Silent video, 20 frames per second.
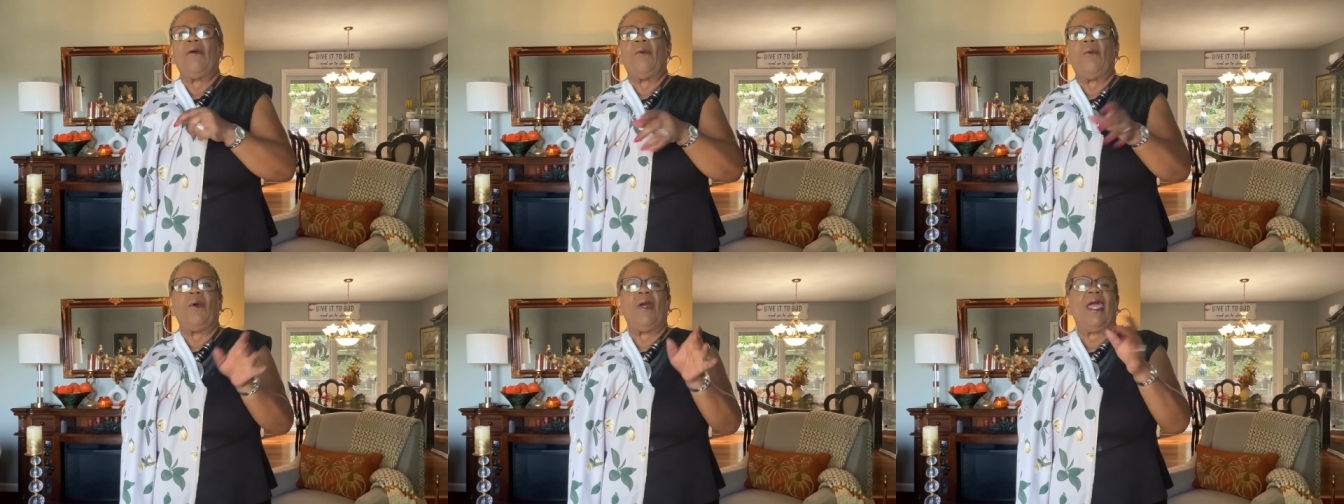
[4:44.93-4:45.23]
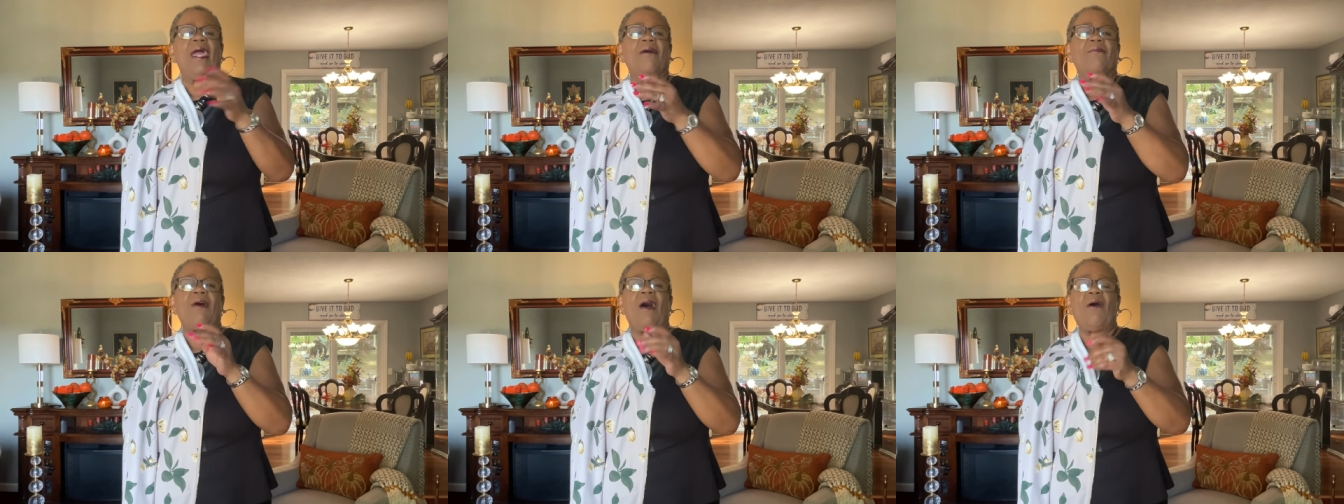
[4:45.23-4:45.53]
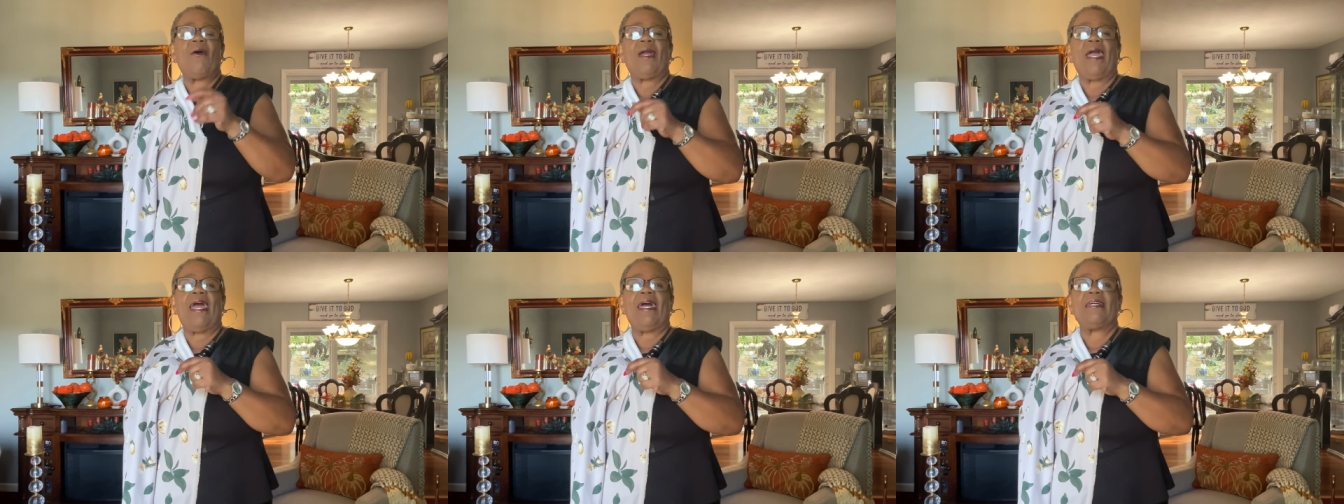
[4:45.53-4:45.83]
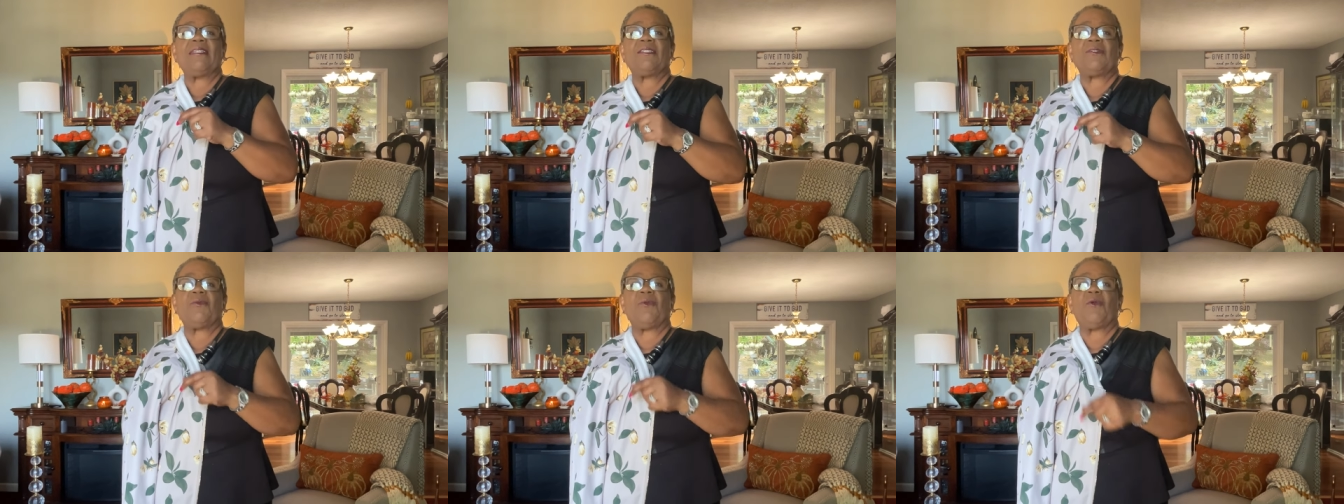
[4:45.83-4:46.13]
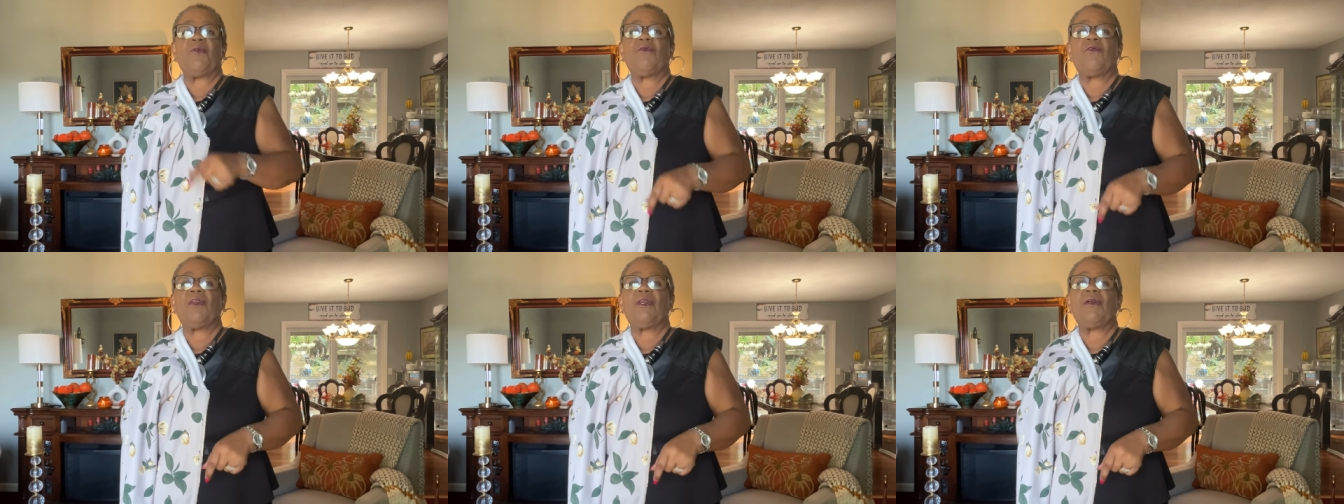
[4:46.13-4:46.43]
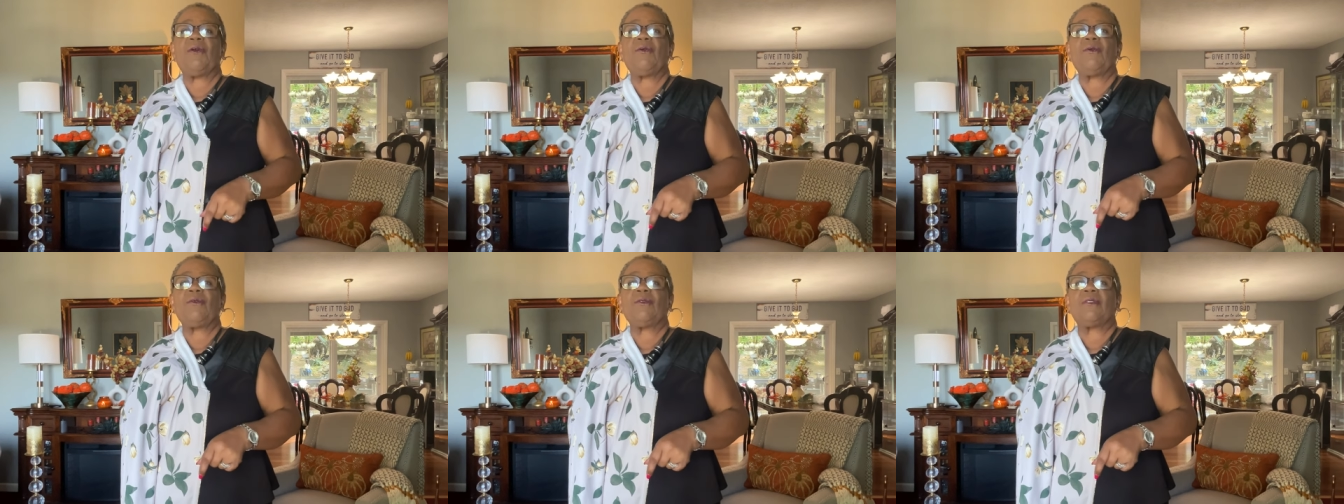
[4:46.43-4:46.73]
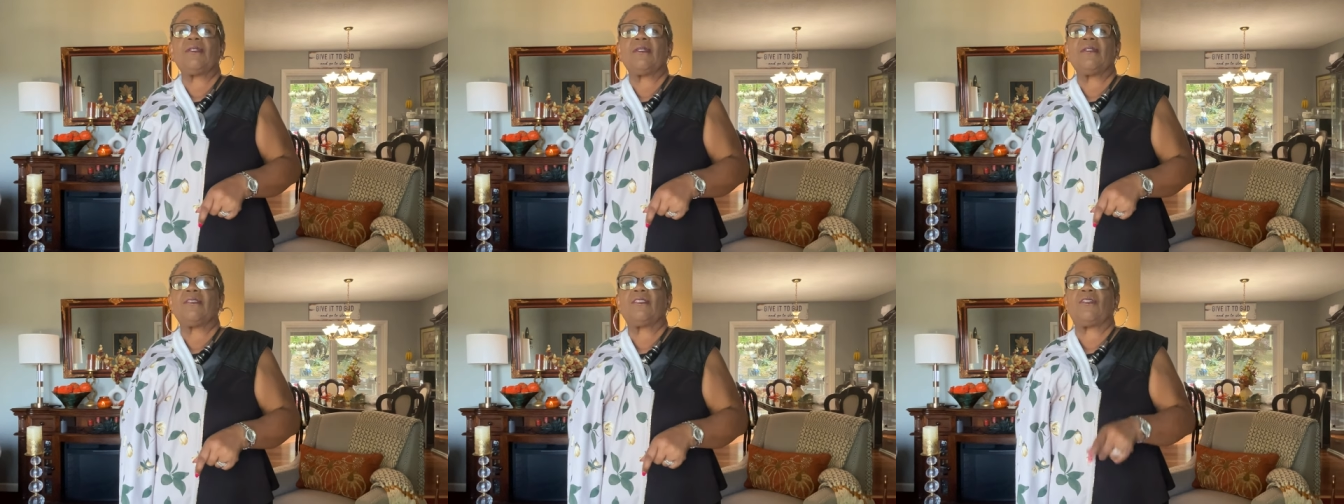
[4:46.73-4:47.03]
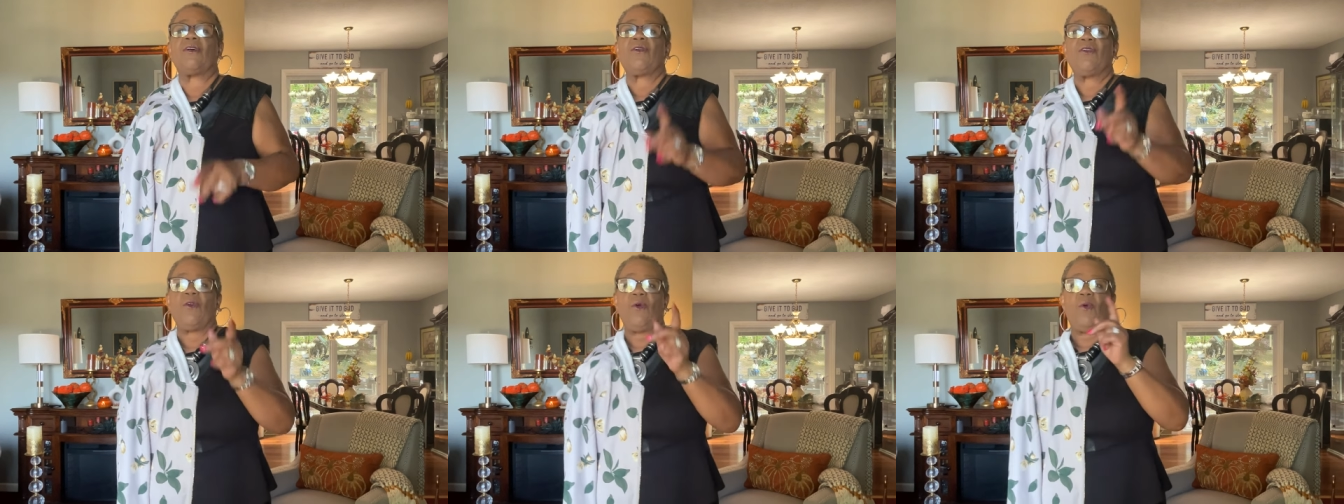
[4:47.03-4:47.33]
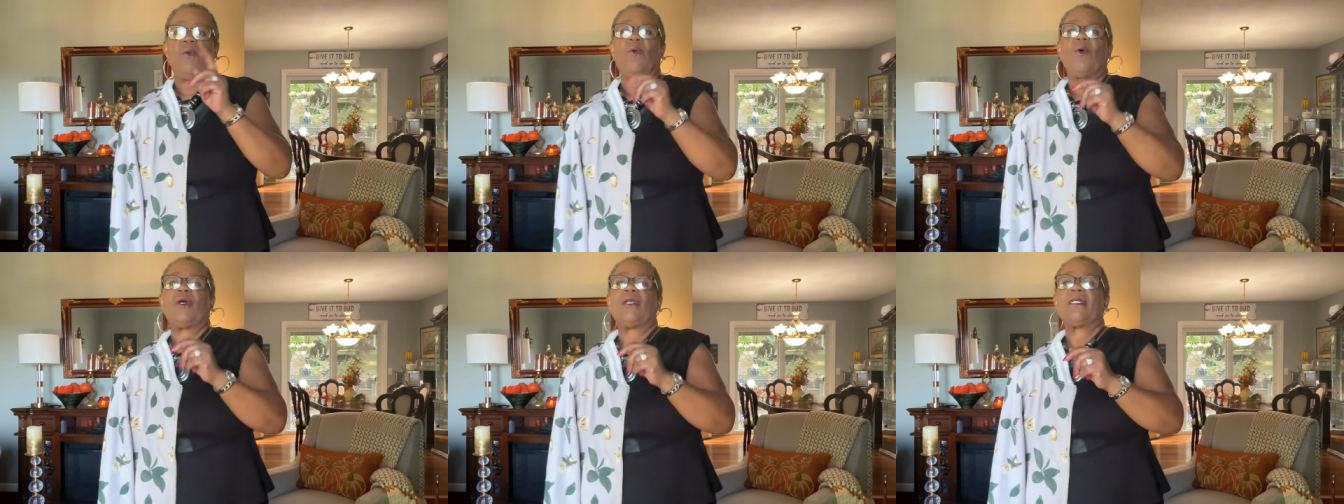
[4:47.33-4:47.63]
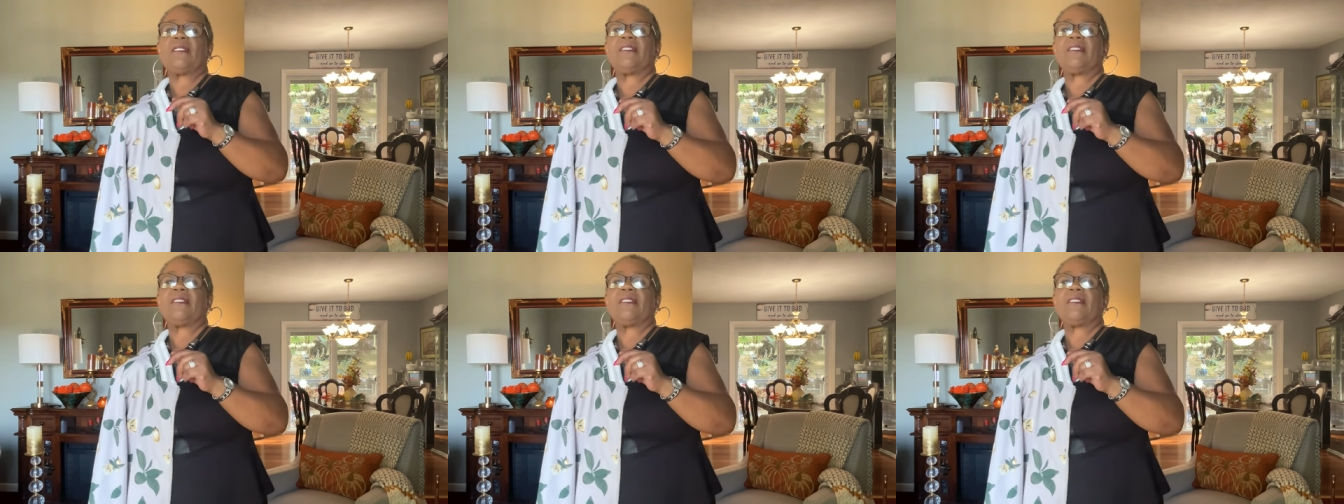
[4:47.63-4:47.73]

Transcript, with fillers: We have all kinds of reviews, so you'll want to